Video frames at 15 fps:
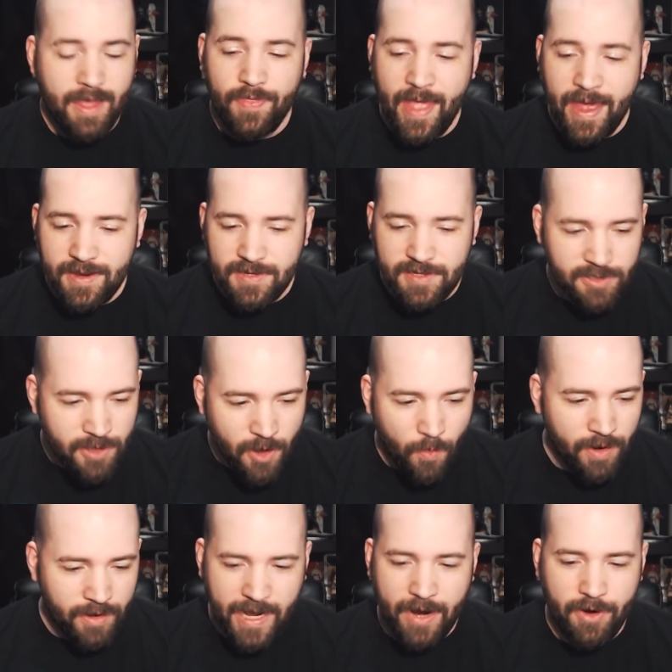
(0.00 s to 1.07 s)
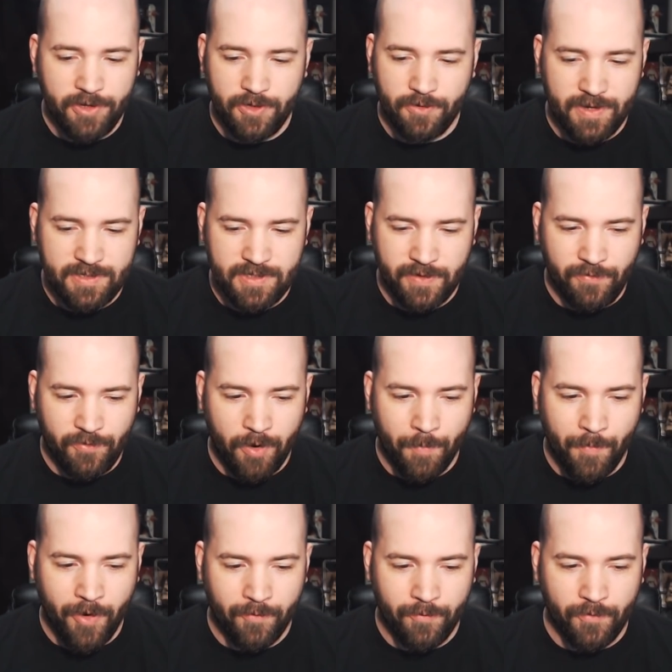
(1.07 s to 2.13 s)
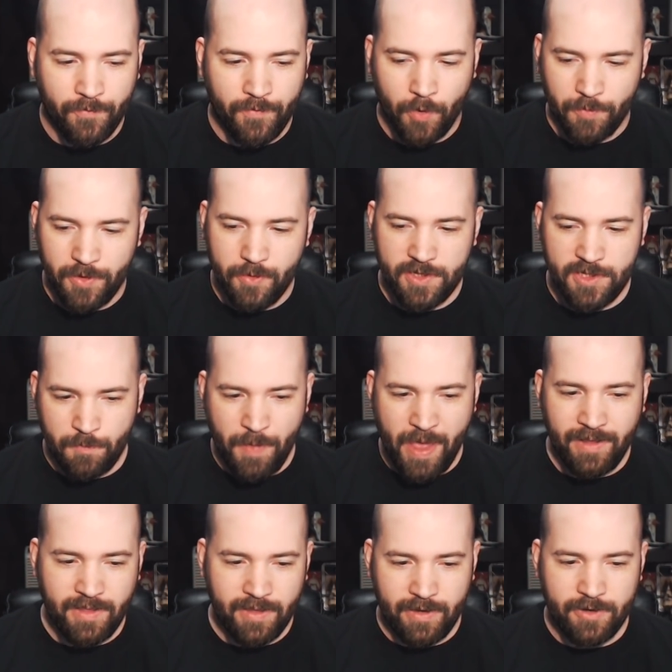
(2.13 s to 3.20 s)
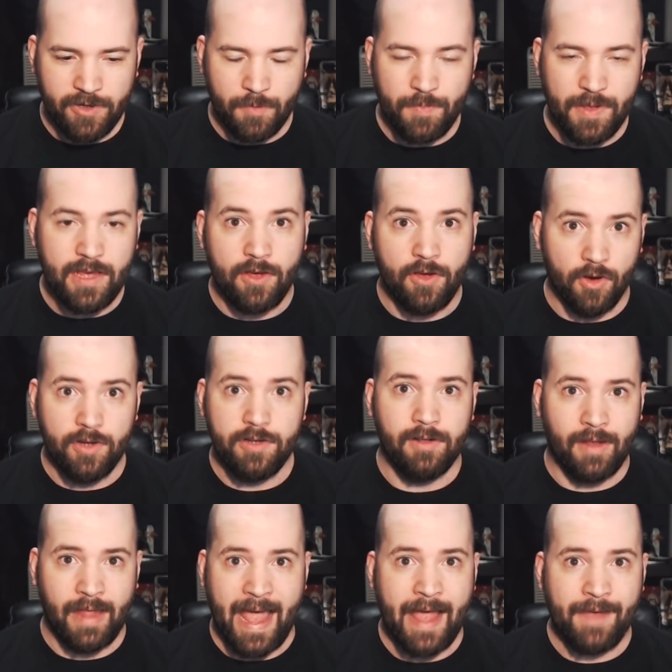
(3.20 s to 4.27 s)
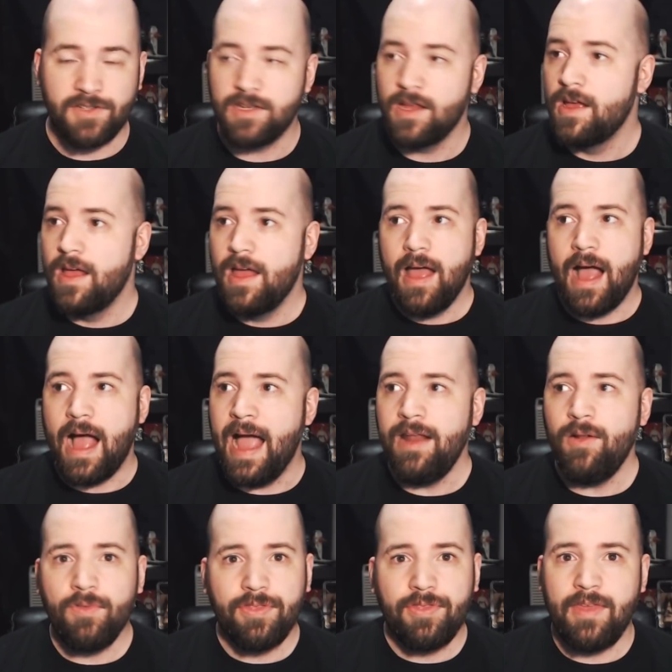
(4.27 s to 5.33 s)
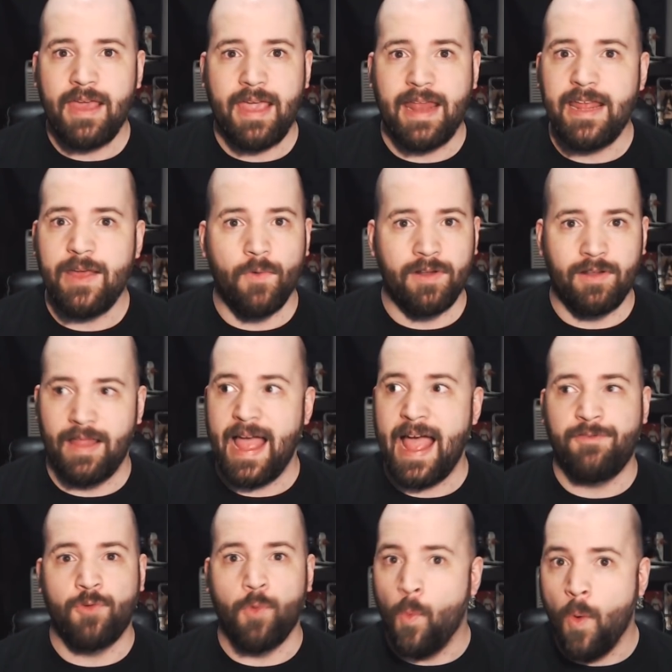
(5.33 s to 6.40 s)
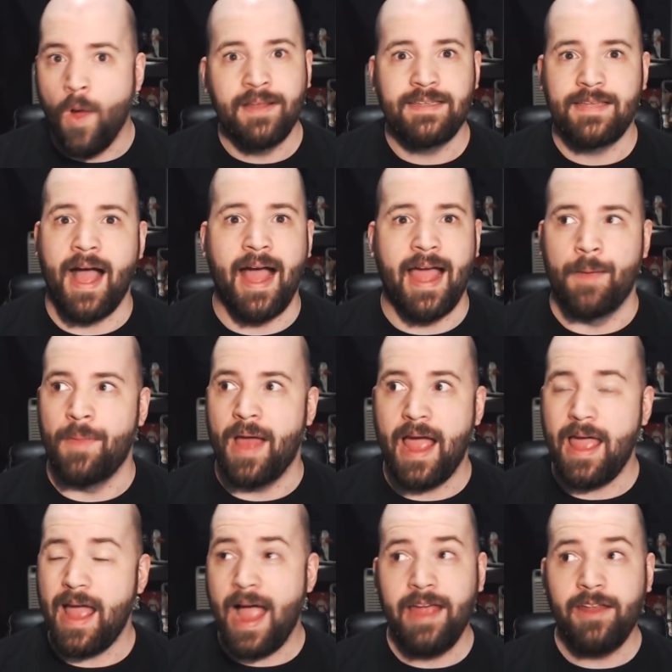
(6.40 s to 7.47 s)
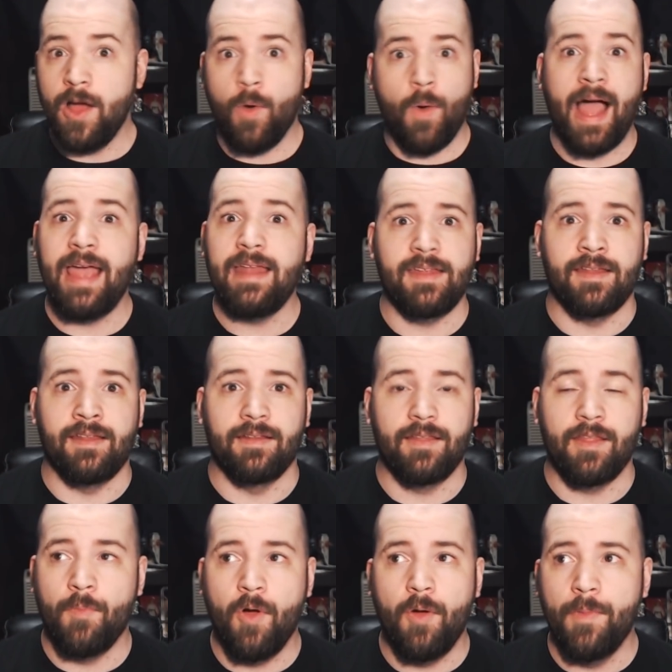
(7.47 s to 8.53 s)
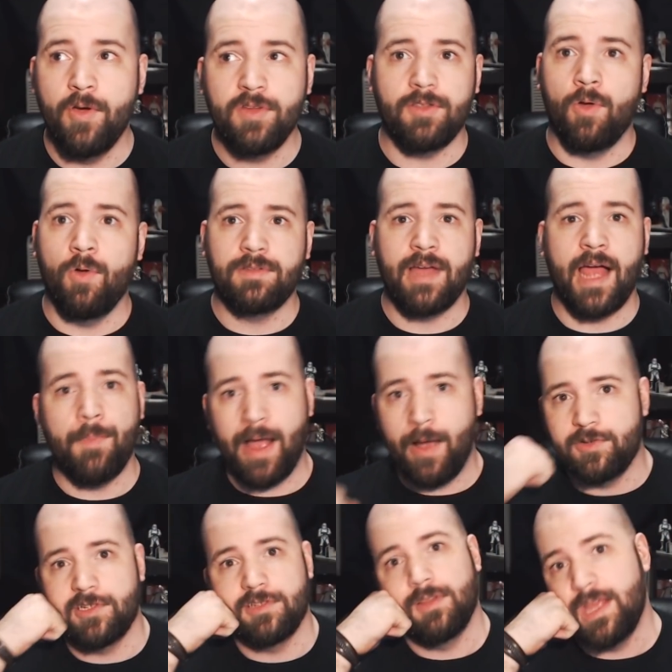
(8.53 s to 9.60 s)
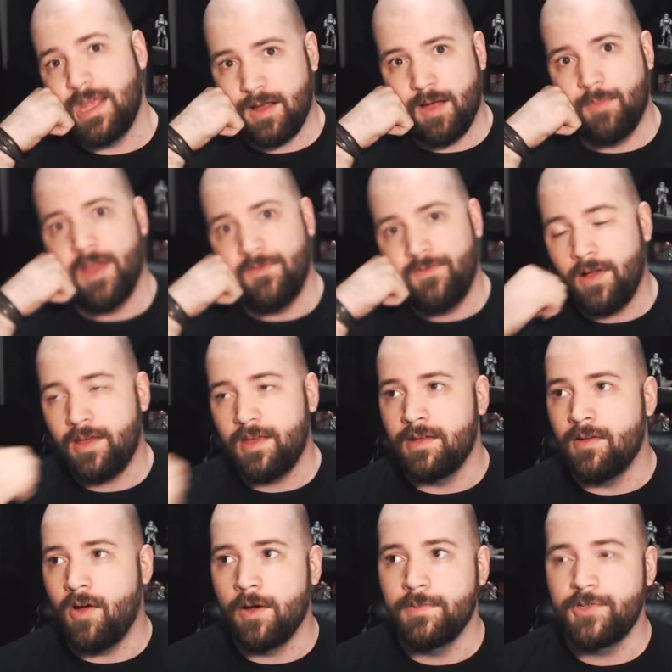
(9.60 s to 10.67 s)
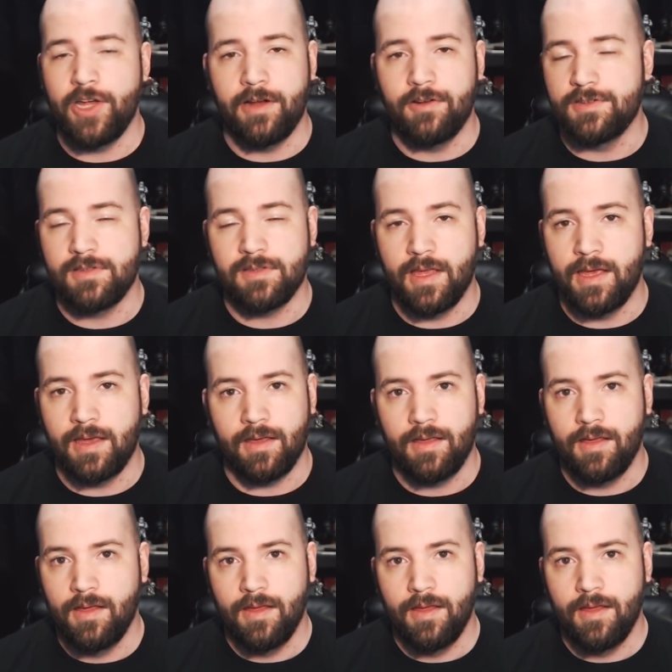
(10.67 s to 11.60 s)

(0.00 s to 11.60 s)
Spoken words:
That is so uncharacteristic for a Marvel film. You expect that there to be good laughs. I don't think anyone laughed one time. I know I didn't. The whole time I was just leaning on my fucking armchair just like,